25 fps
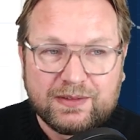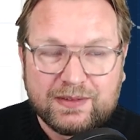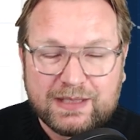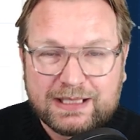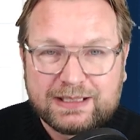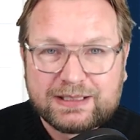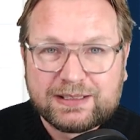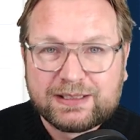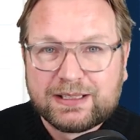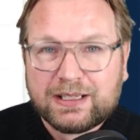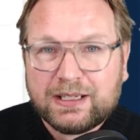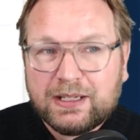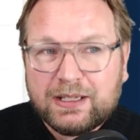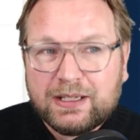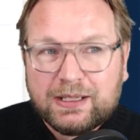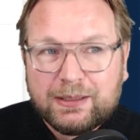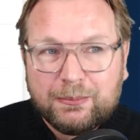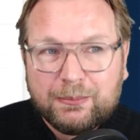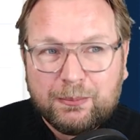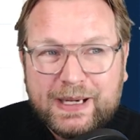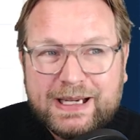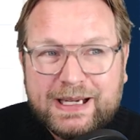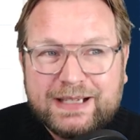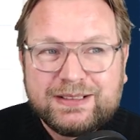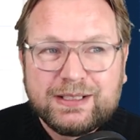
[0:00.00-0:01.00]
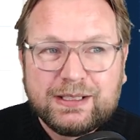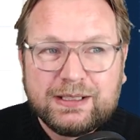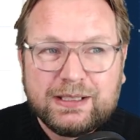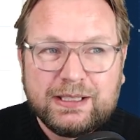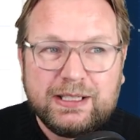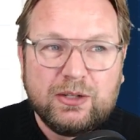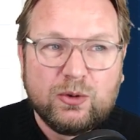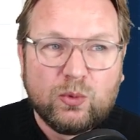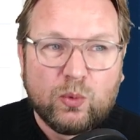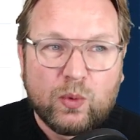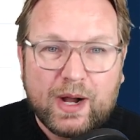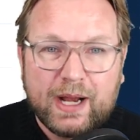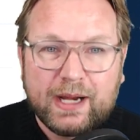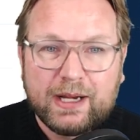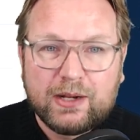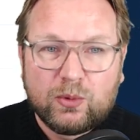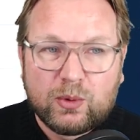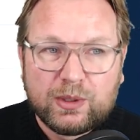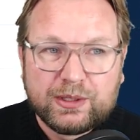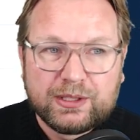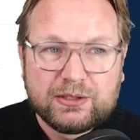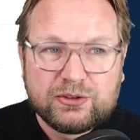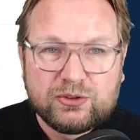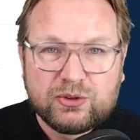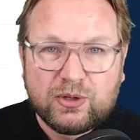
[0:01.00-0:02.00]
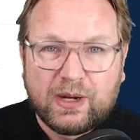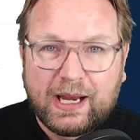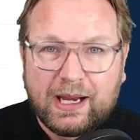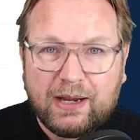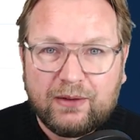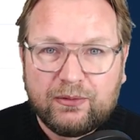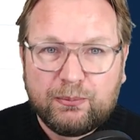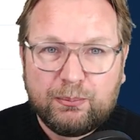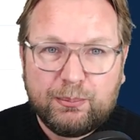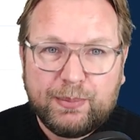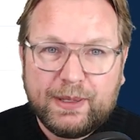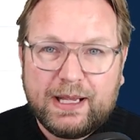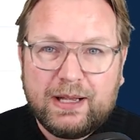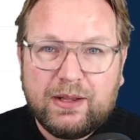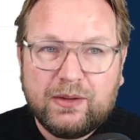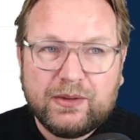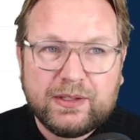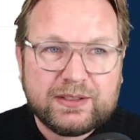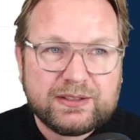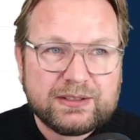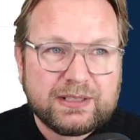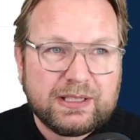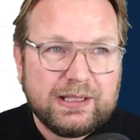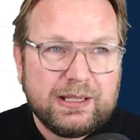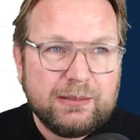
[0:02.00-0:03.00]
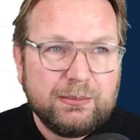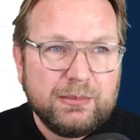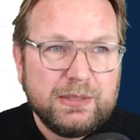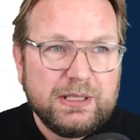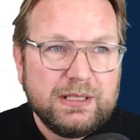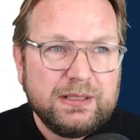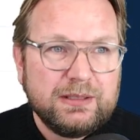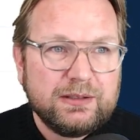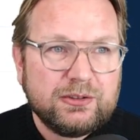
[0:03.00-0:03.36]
That's basically why I wanted to have Paldesk. And let me